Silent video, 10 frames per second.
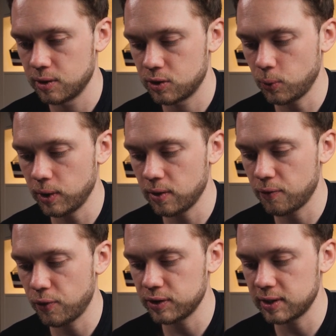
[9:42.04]
So one of the
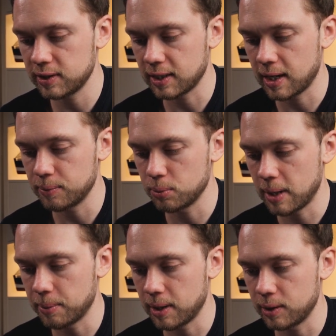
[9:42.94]
first things that came to
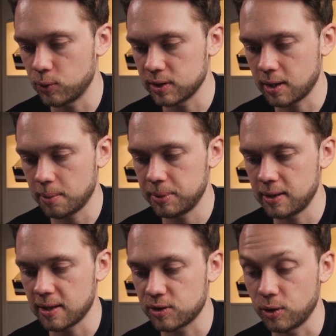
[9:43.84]
my mind was a company
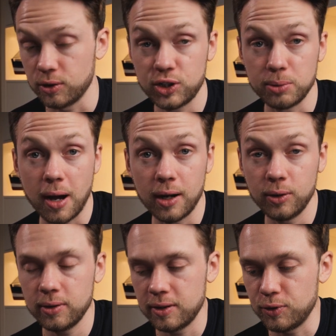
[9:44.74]
that's called
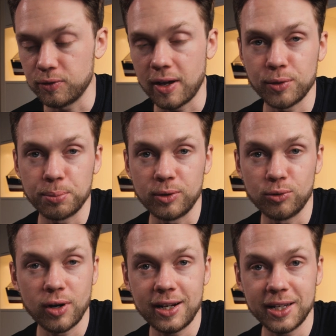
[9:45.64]
Shimano. If you've ever been
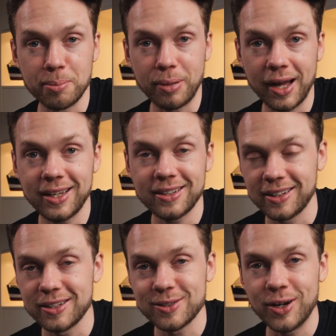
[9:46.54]
riding a bike,
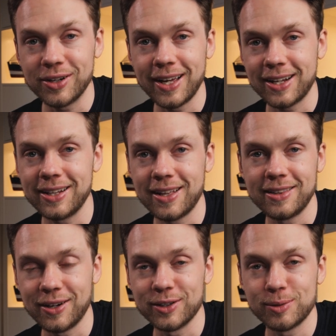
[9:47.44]
then it's very likely that
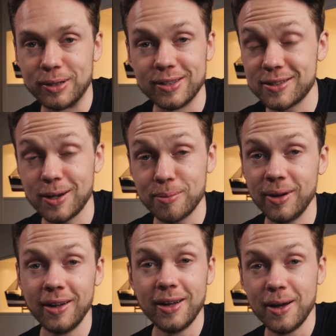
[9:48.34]
there's been
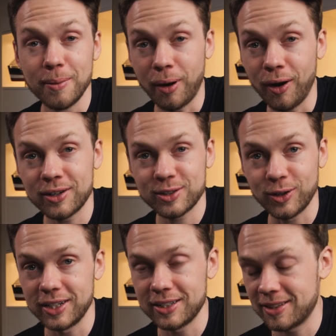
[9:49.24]
some parts
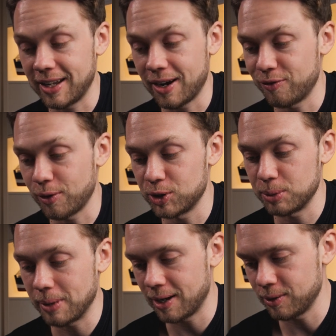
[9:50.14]
on it that are from
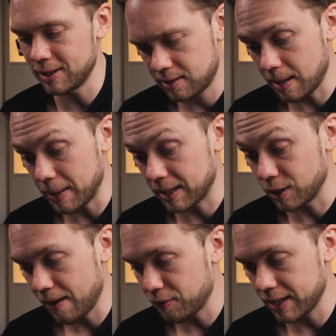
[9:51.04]
Shimano. They're
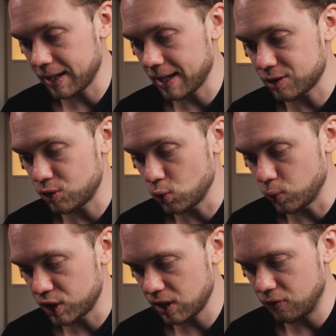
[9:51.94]
making everything that has to do
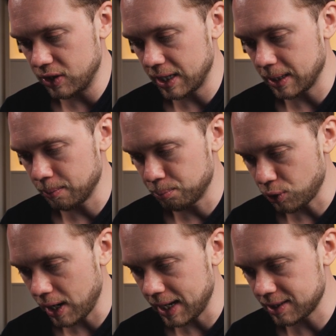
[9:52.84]
with shifting,
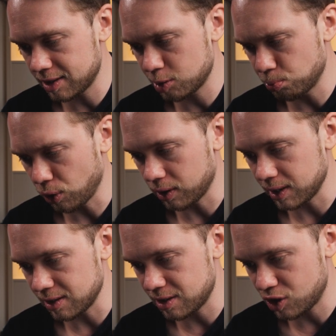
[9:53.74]
brakes,
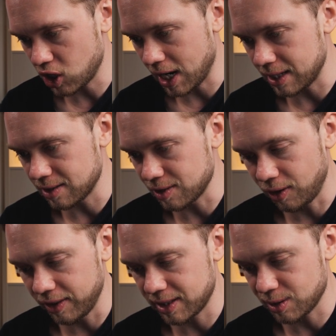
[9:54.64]
sprockets, chains,
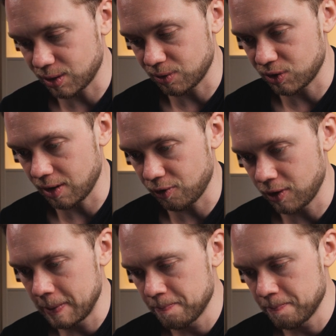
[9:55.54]
all that sorts of stuff.